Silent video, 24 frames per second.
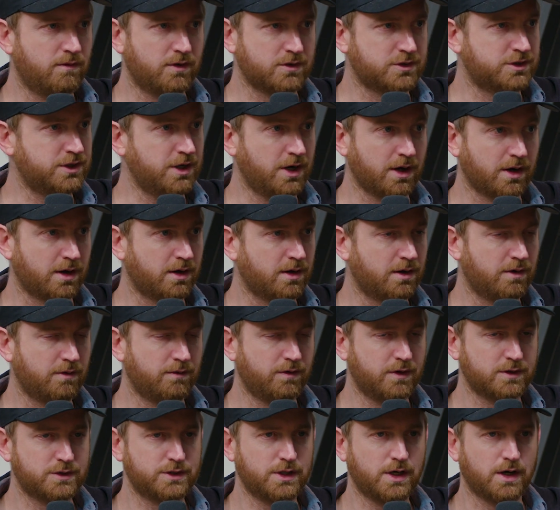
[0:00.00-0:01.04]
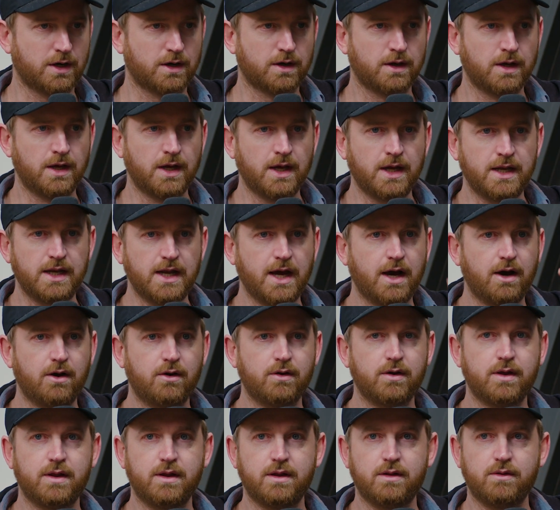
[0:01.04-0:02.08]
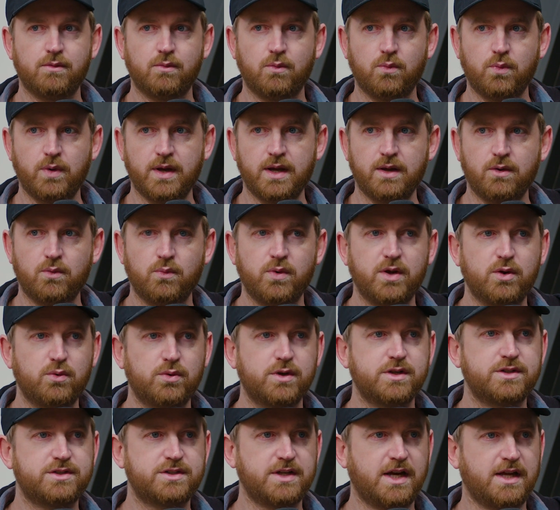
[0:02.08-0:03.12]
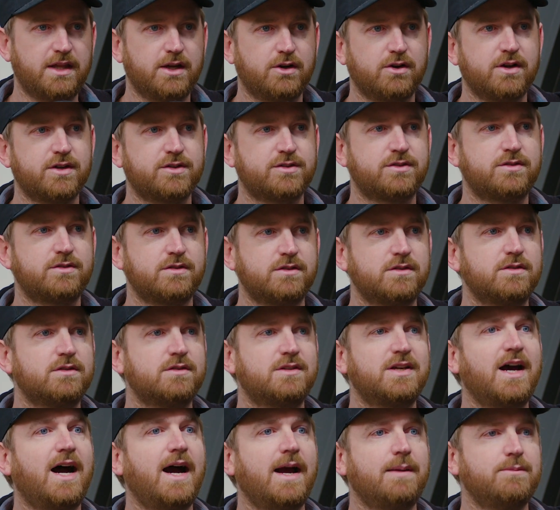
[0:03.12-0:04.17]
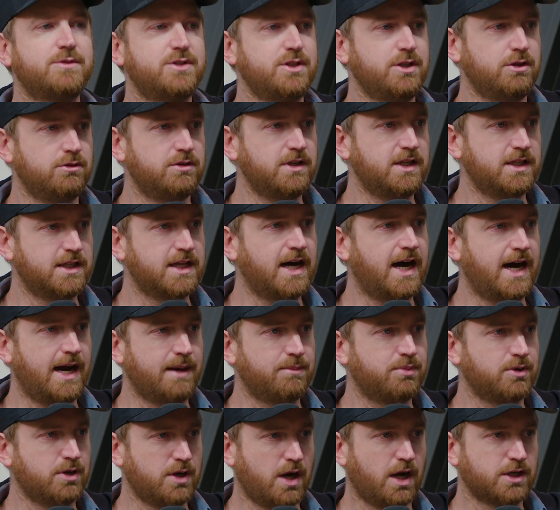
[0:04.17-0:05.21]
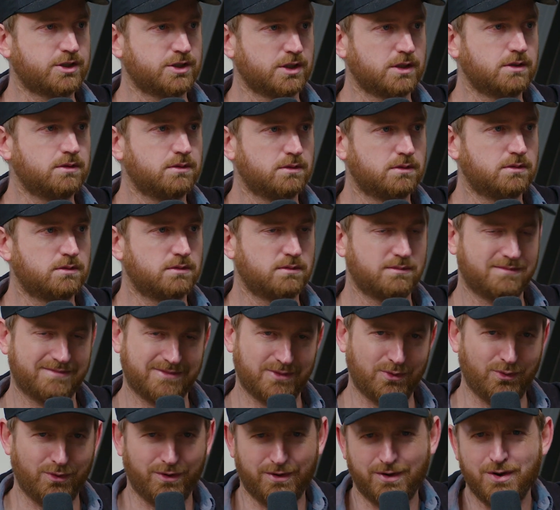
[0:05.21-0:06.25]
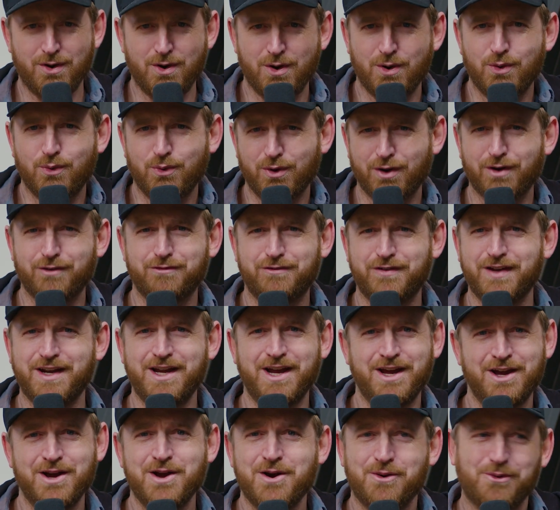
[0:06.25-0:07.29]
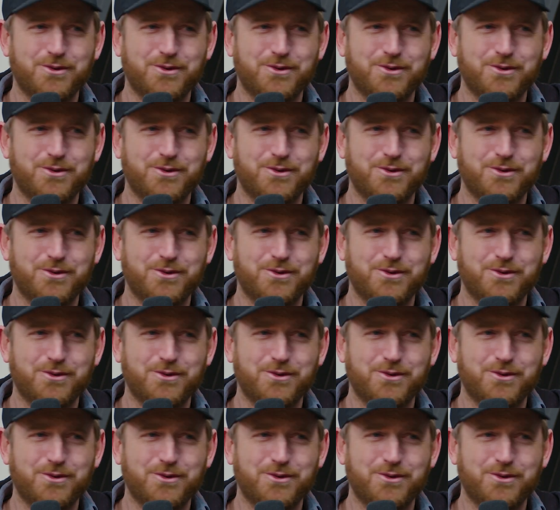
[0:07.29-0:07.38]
For sure. Now, we would say there is times that you need the high production. Sure. These pillar ones, I would say.